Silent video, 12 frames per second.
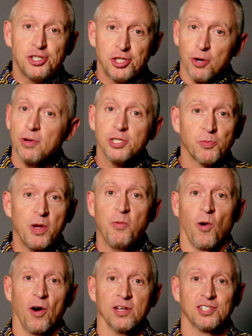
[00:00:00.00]
sure as we
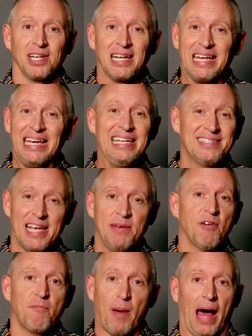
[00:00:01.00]
were as a lead
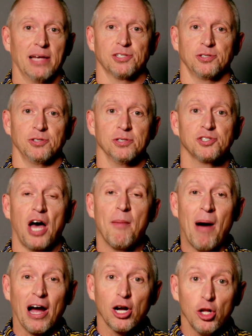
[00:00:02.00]
team of pastors
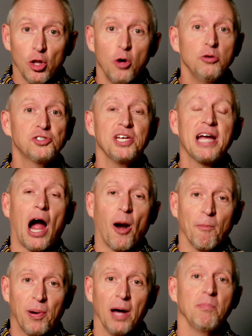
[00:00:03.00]
about closing our
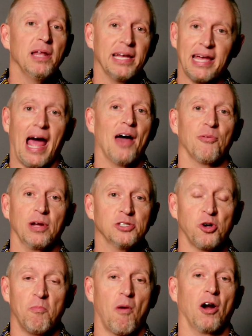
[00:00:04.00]
public gatherings
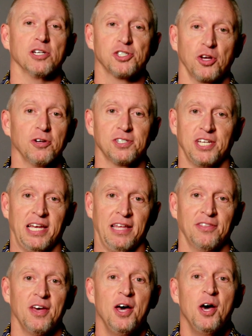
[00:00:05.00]
on March 13th,